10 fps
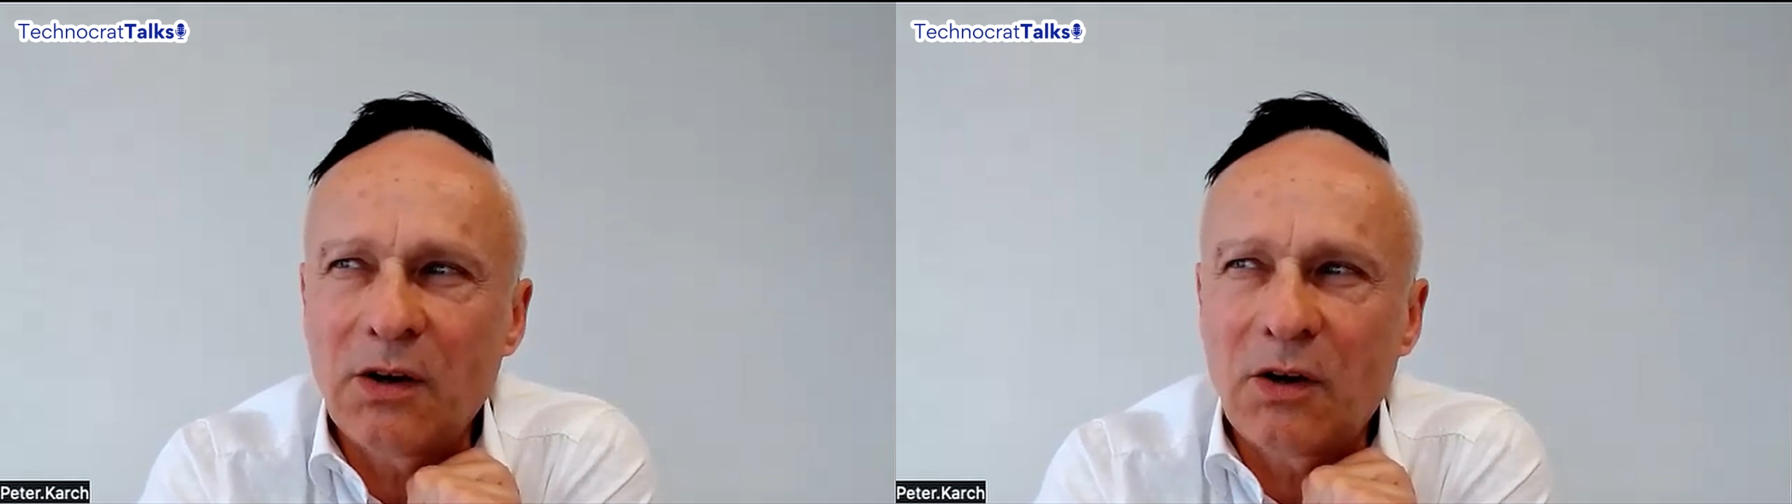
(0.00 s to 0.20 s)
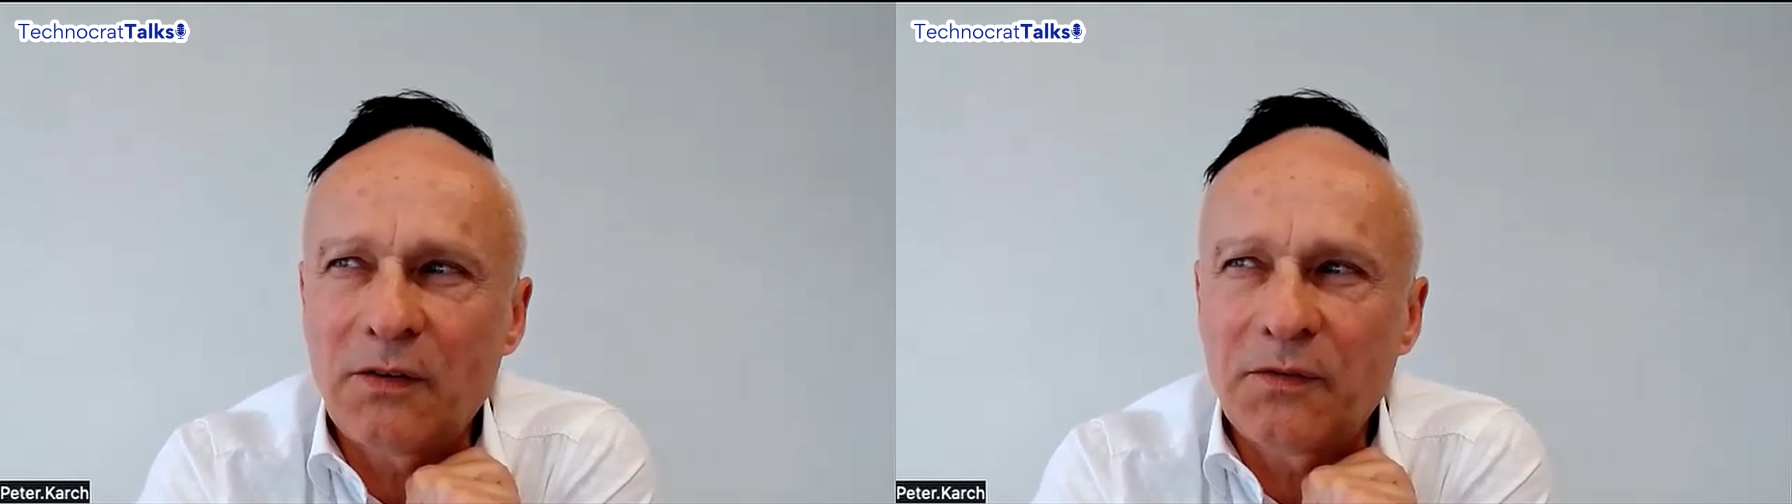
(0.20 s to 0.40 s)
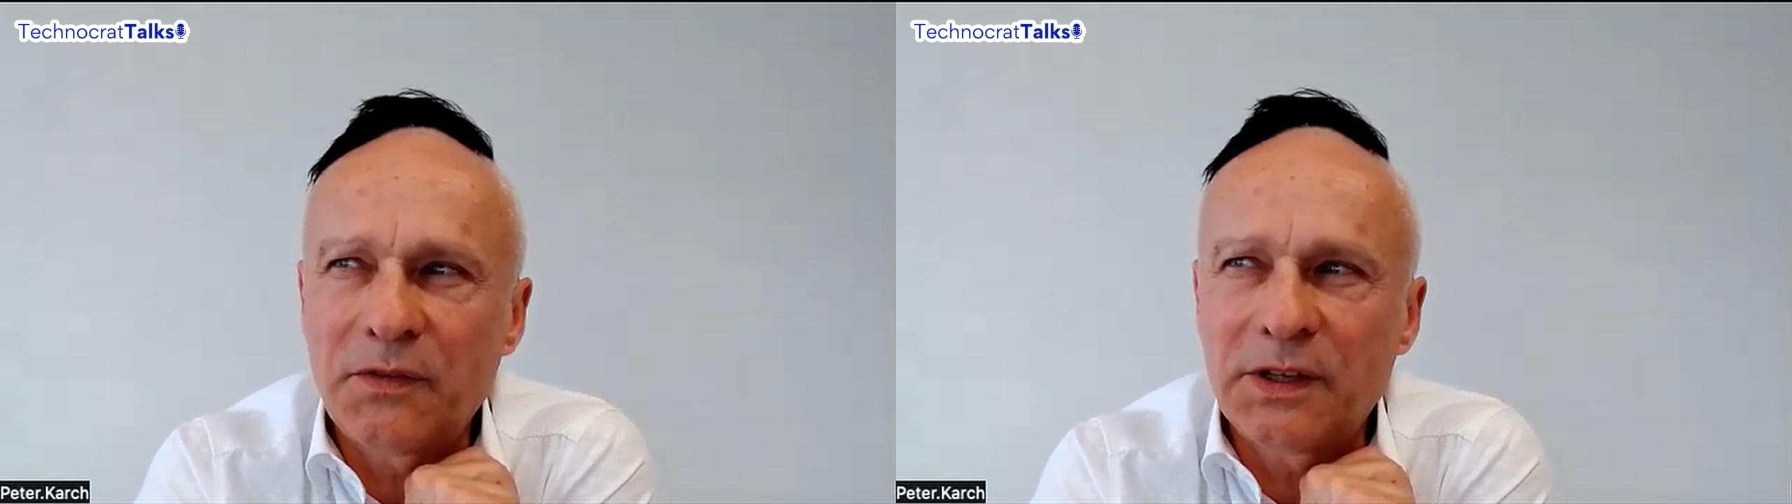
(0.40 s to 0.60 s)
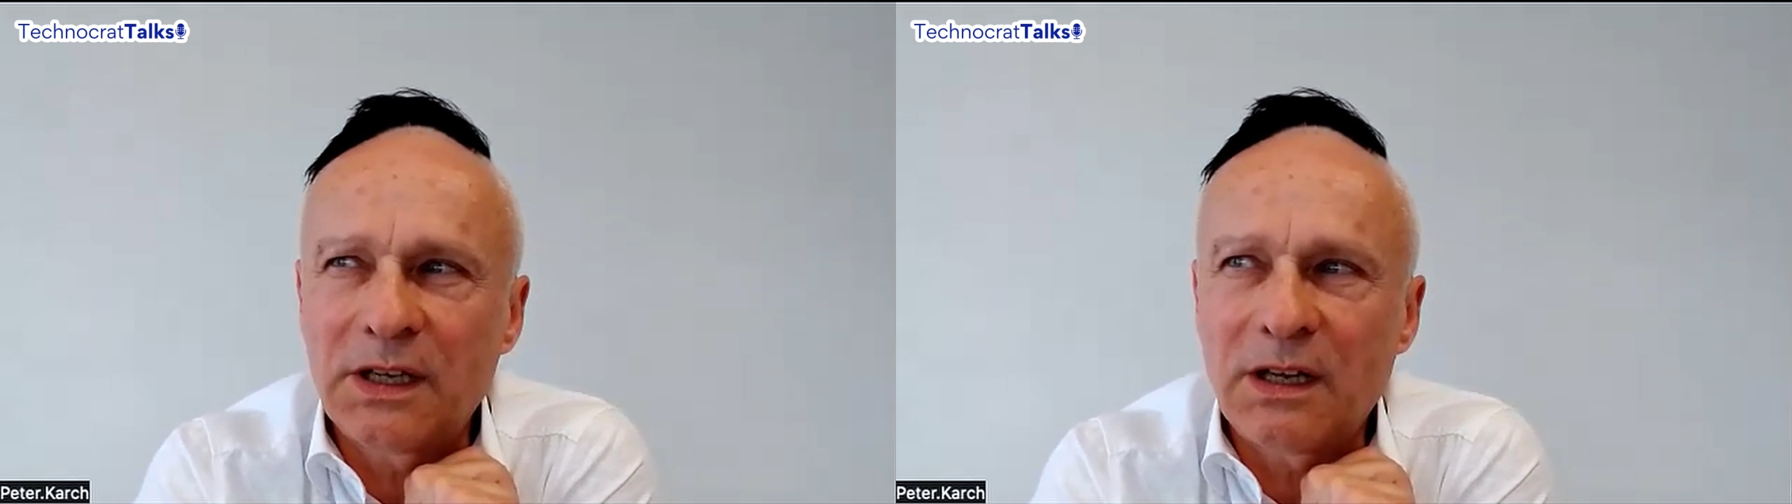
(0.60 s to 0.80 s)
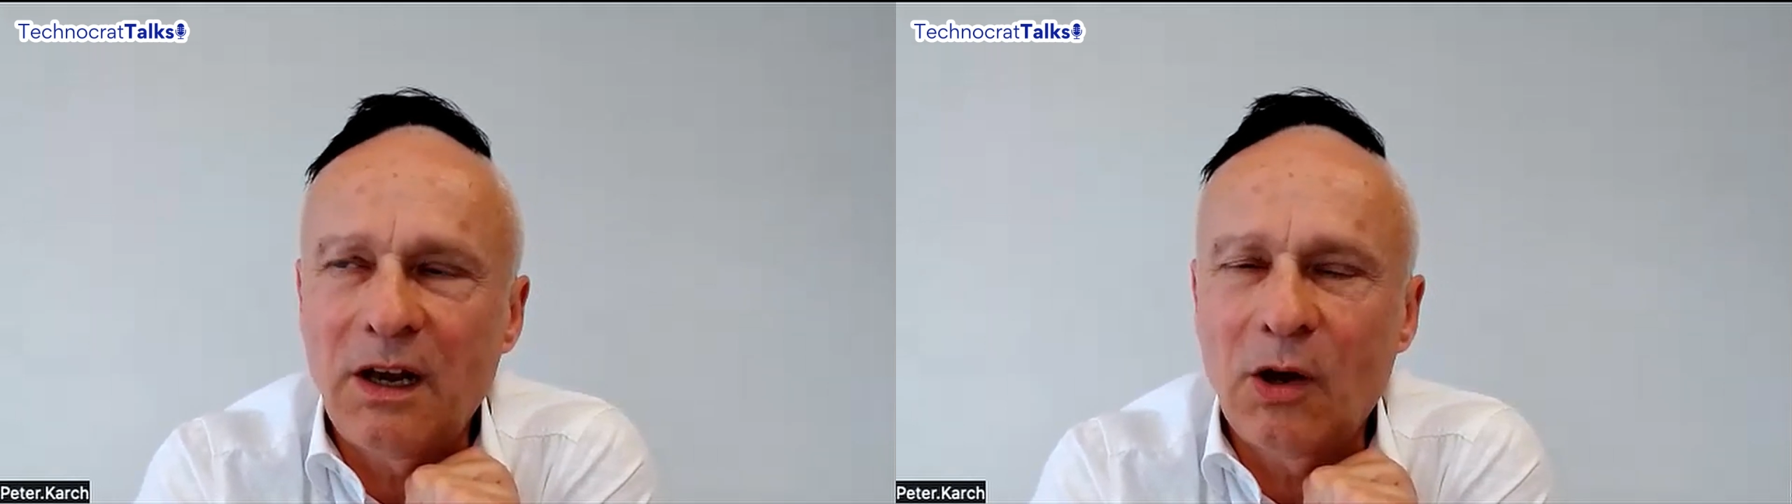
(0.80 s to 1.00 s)
the
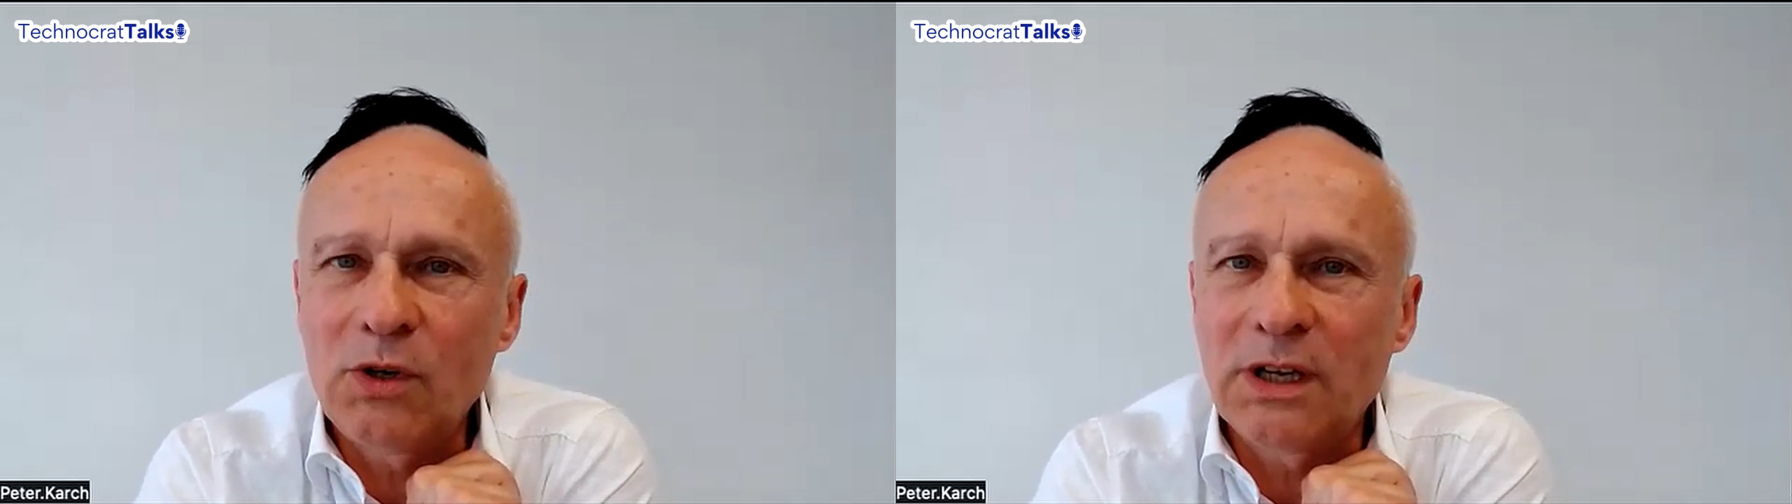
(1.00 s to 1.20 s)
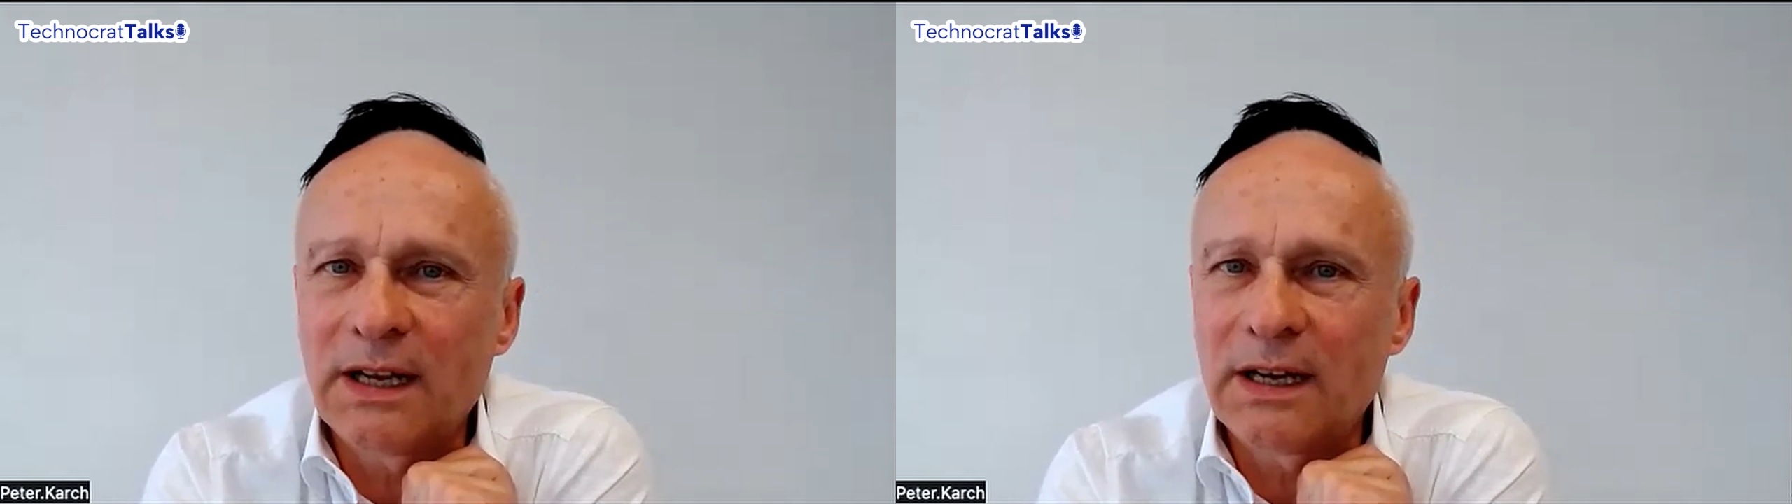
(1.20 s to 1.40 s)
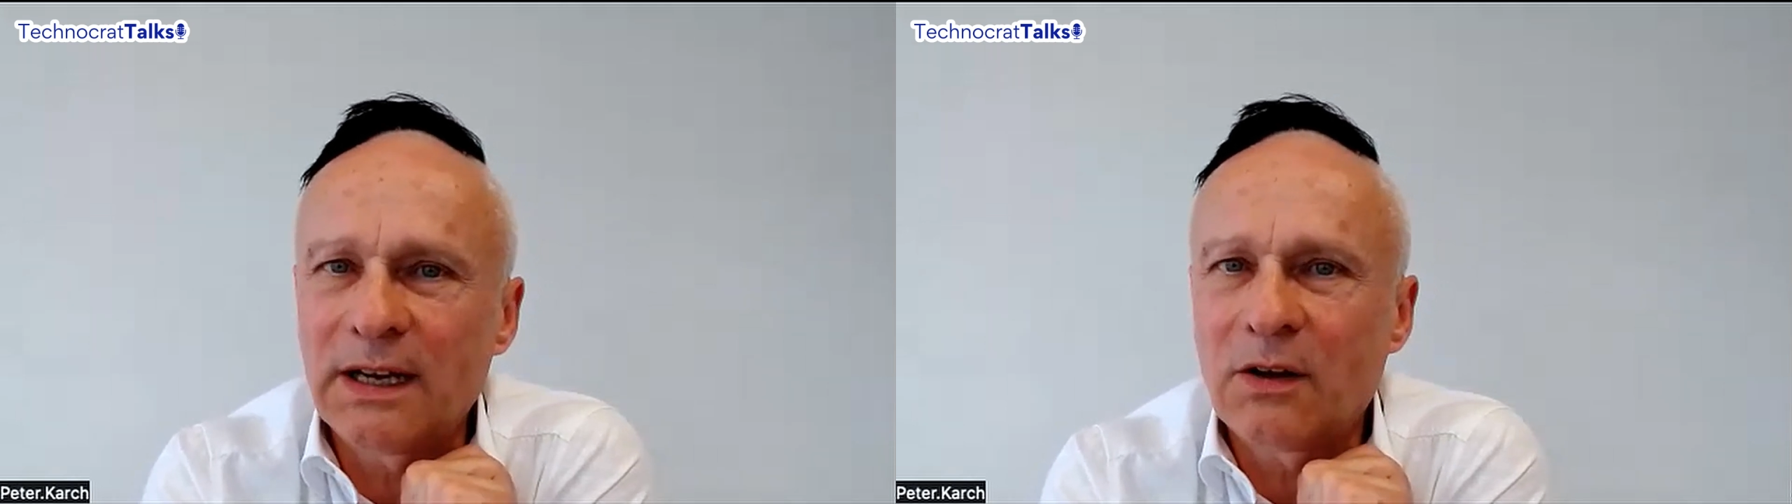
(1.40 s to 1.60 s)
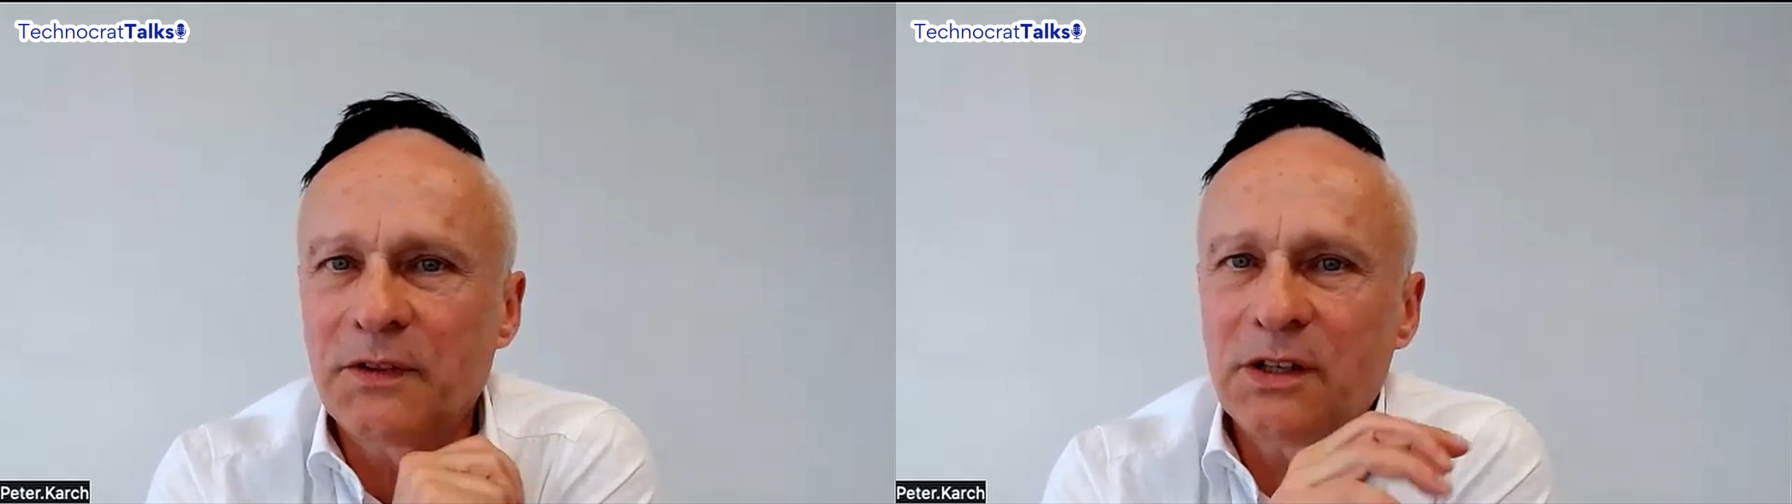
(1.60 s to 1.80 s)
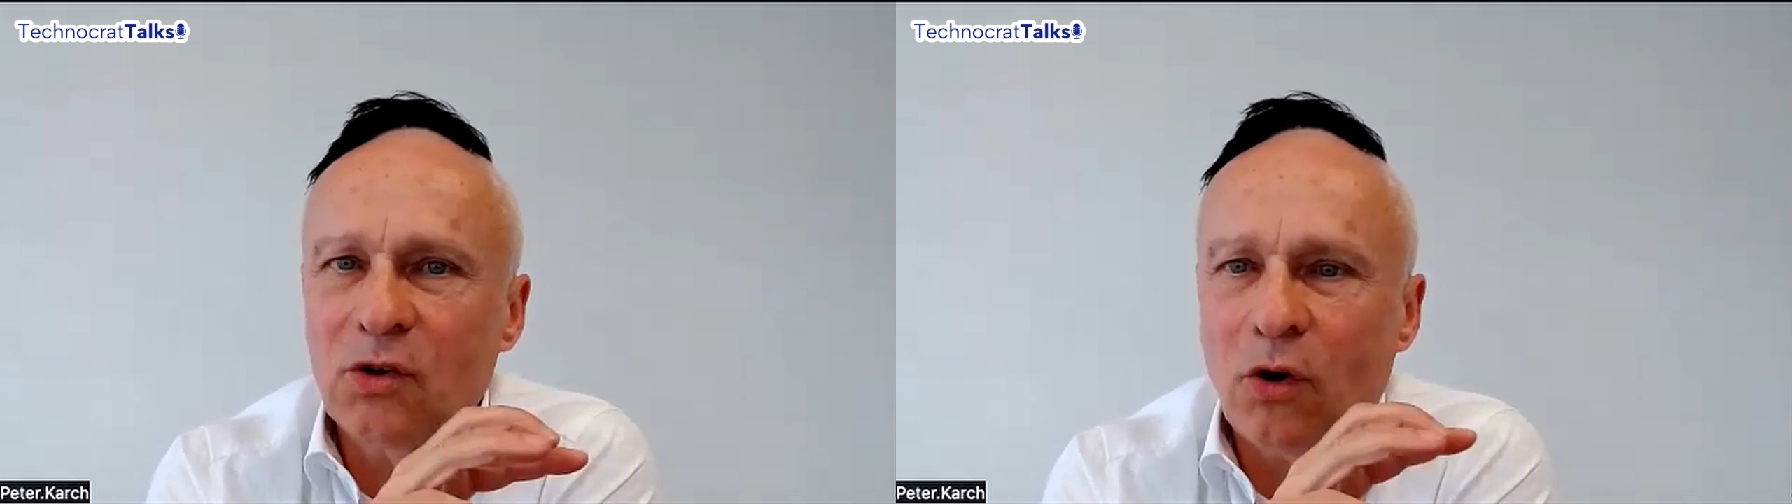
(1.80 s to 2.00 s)
load and of the
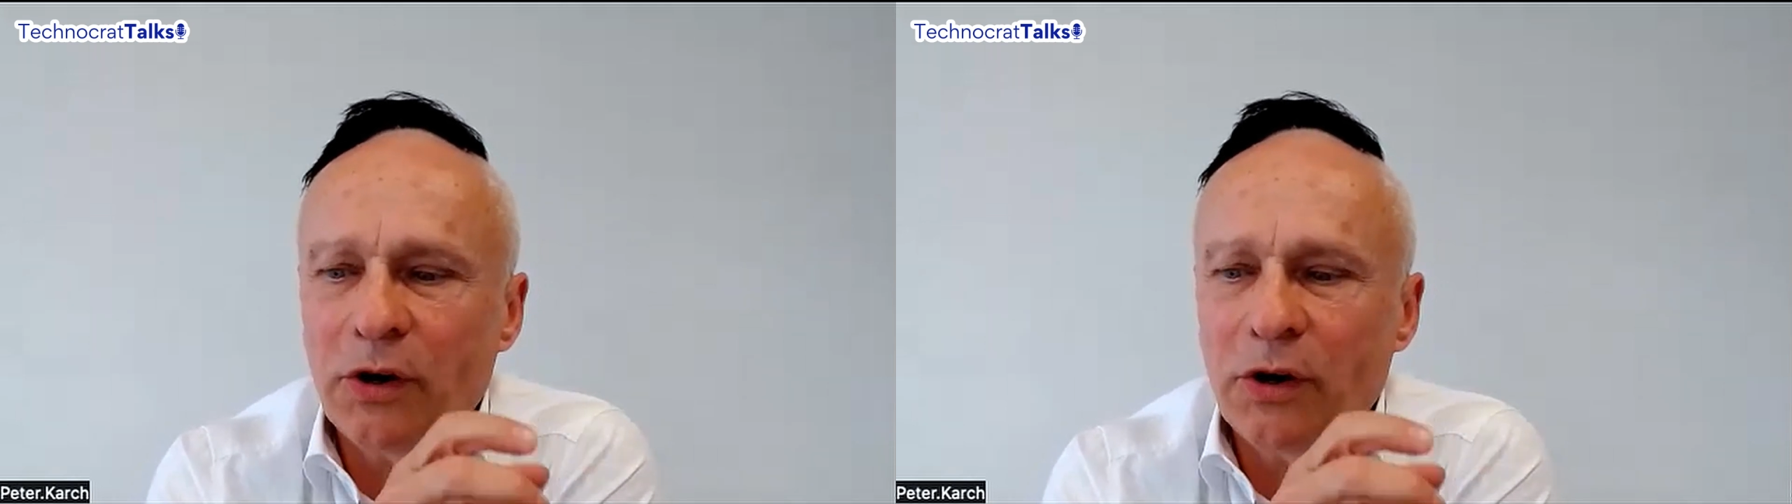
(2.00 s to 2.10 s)
torque